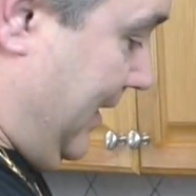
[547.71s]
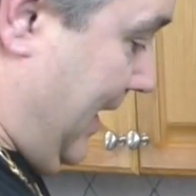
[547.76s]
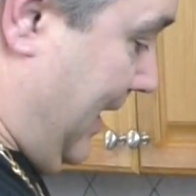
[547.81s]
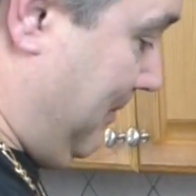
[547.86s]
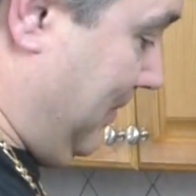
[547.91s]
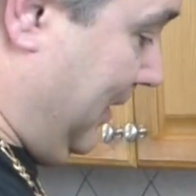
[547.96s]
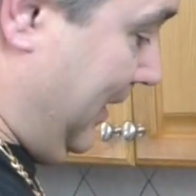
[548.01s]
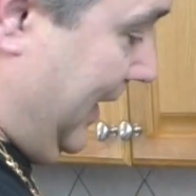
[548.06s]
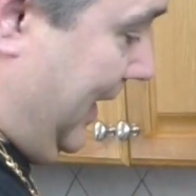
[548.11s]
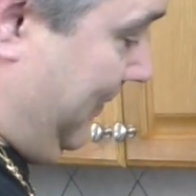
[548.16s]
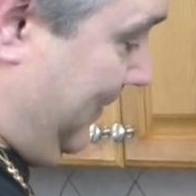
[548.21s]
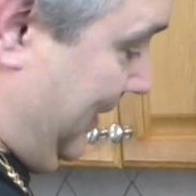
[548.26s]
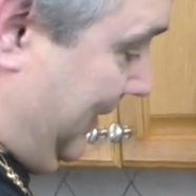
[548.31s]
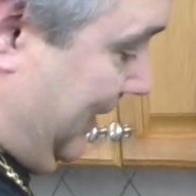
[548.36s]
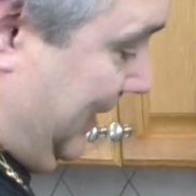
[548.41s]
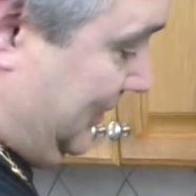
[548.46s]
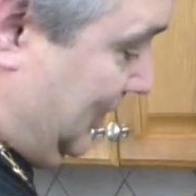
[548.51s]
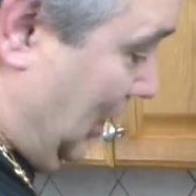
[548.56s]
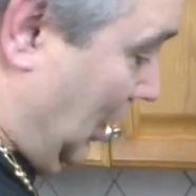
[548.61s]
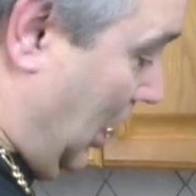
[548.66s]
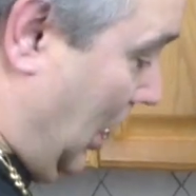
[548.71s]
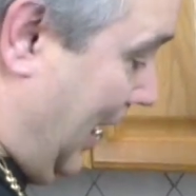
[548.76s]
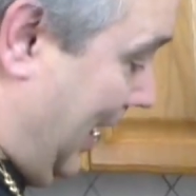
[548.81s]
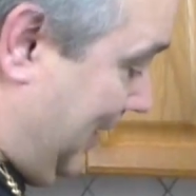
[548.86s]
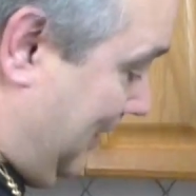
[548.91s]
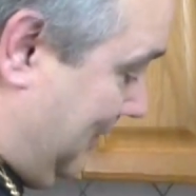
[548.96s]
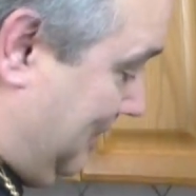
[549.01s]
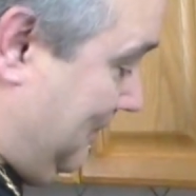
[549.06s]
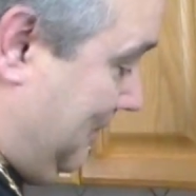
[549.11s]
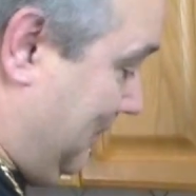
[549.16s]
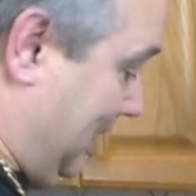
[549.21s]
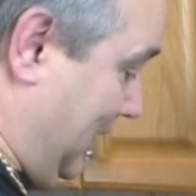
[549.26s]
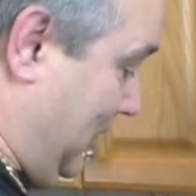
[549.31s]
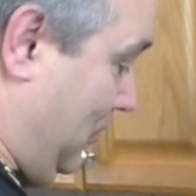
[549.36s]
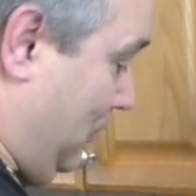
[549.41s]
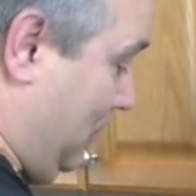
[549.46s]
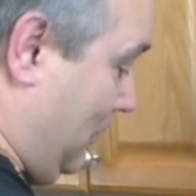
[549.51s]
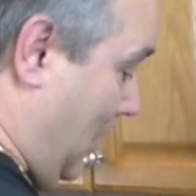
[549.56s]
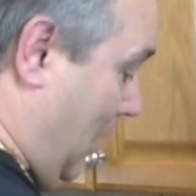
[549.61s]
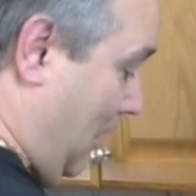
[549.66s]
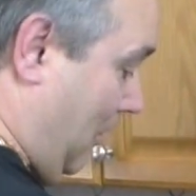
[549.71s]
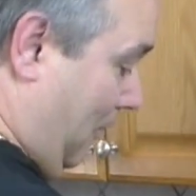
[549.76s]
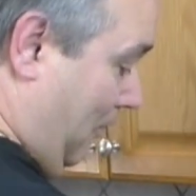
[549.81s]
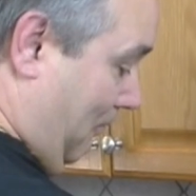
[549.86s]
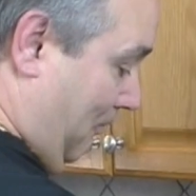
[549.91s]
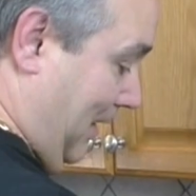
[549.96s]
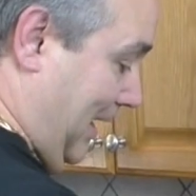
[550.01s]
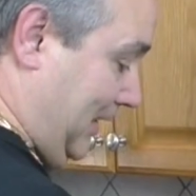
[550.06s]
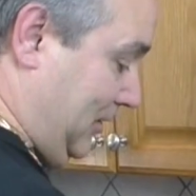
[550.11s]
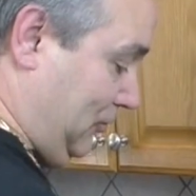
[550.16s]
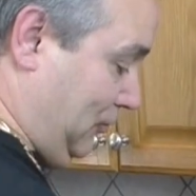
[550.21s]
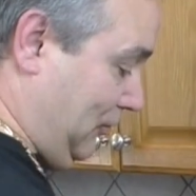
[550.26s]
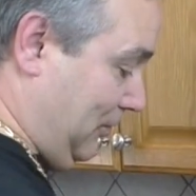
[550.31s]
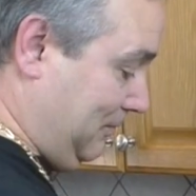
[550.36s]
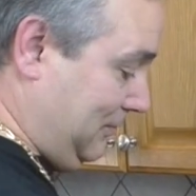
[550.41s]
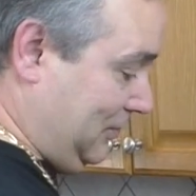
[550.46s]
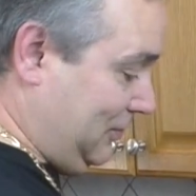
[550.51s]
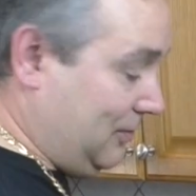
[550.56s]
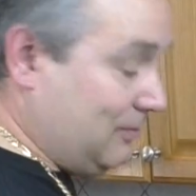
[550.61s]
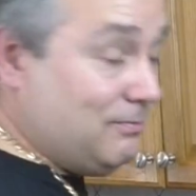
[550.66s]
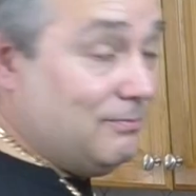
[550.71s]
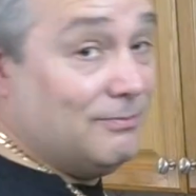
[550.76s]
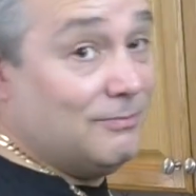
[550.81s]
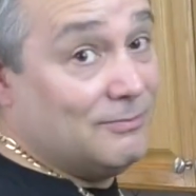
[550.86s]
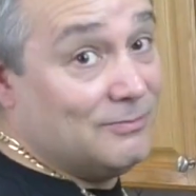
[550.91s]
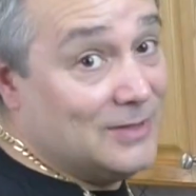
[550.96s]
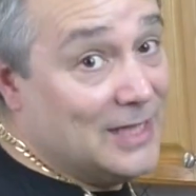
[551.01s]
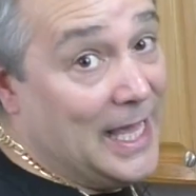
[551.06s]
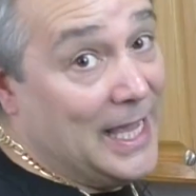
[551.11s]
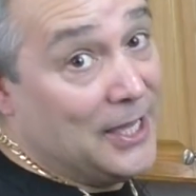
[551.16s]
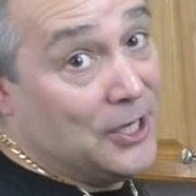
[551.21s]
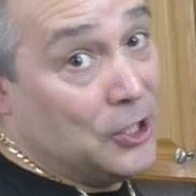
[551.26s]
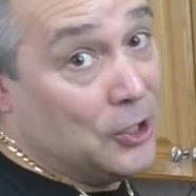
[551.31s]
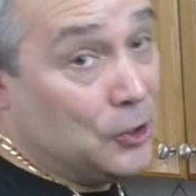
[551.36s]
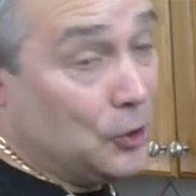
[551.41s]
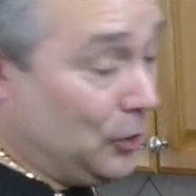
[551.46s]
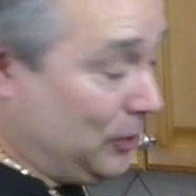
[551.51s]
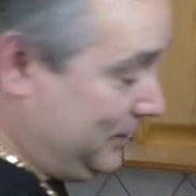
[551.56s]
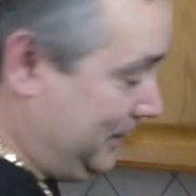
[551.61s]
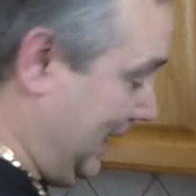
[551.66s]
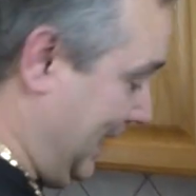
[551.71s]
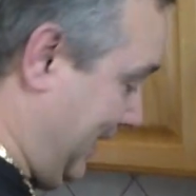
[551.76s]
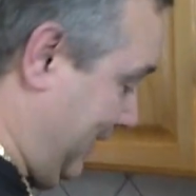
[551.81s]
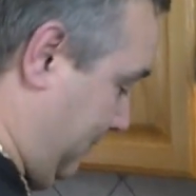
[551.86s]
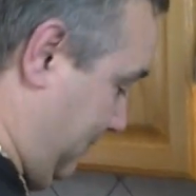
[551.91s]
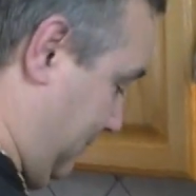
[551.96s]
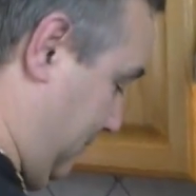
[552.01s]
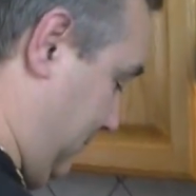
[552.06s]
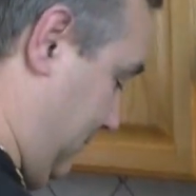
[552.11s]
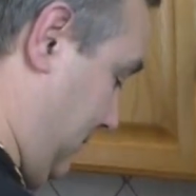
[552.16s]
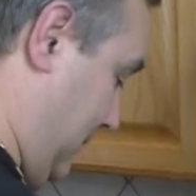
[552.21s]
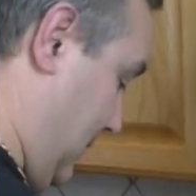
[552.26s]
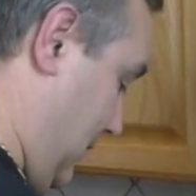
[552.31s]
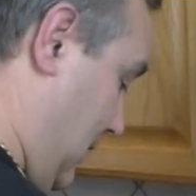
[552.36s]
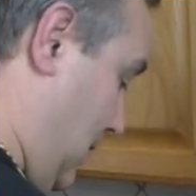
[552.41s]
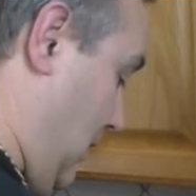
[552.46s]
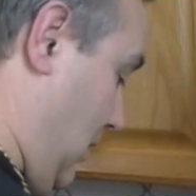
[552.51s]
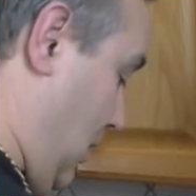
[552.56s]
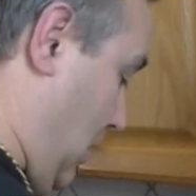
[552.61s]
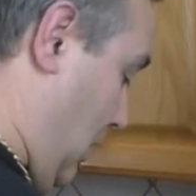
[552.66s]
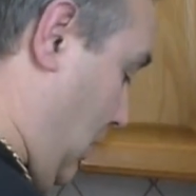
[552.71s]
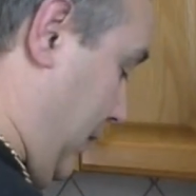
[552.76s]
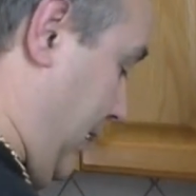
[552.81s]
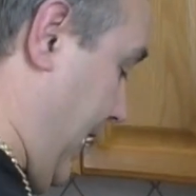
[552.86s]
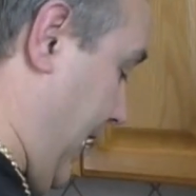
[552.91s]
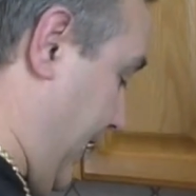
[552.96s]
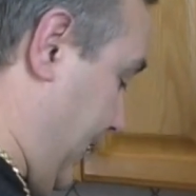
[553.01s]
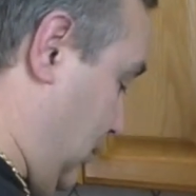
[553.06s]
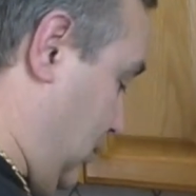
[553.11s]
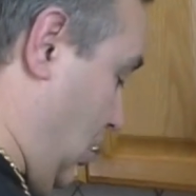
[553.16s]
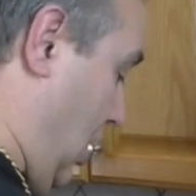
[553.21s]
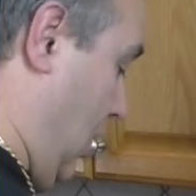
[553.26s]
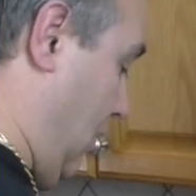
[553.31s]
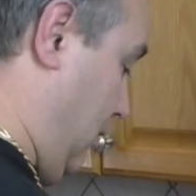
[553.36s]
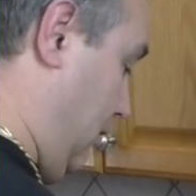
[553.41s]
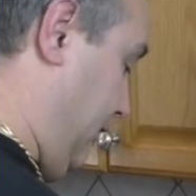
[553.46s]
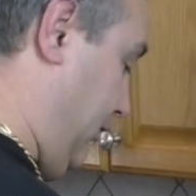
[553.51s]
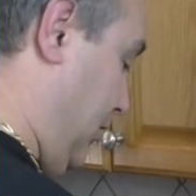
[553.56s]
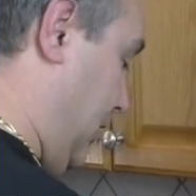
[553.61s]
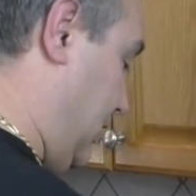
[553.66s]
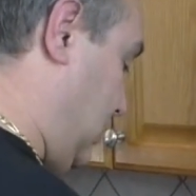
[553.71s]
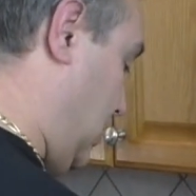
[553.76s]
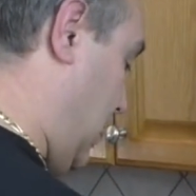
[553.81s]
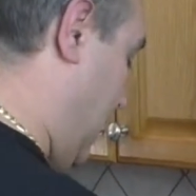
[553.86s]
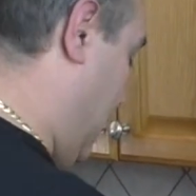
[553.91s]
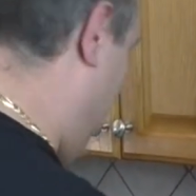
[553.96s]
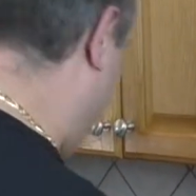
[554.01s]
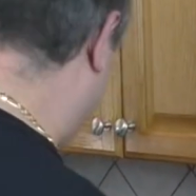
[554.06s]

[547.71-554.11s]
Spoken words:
And believe me, there's a lot, but you know, mushrooms, they're gonna cook down. Okay, so first thing